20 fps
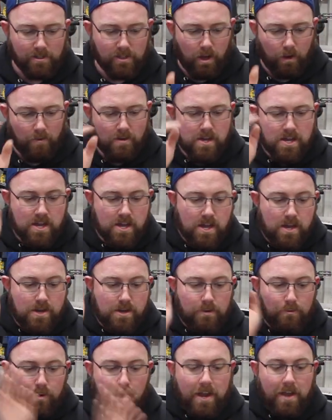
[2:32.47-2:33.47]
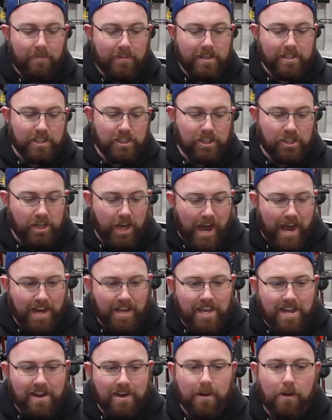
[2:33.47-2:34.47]
So We'll give these a
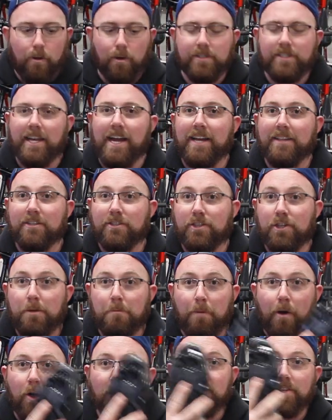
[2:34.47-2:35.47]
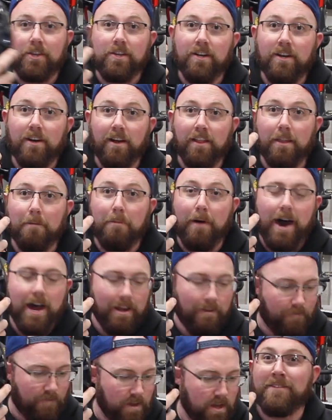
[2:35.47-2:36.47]
shot here. Of course, they got the two bolts on the
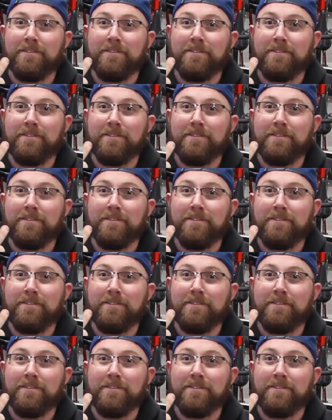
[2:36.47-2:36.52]
bottom.